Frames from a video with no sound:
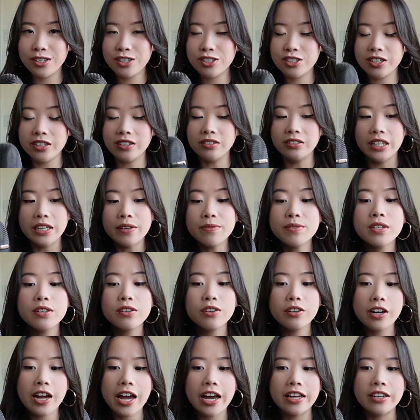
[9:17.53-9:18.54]
She lives in
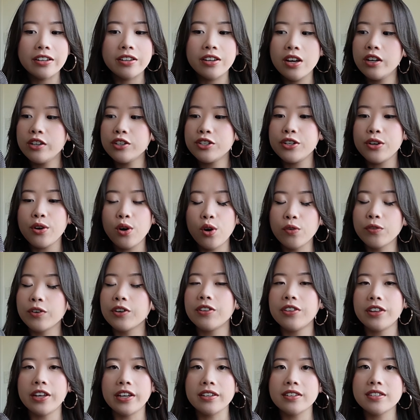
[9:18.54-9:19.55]
her head, she
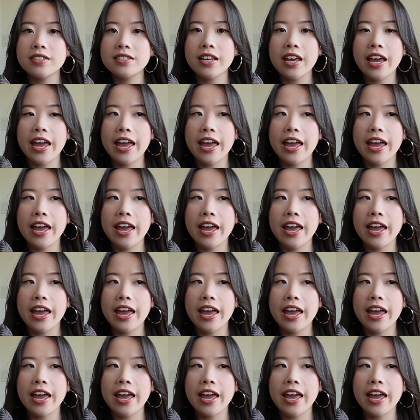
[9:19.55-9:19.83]
overthinks,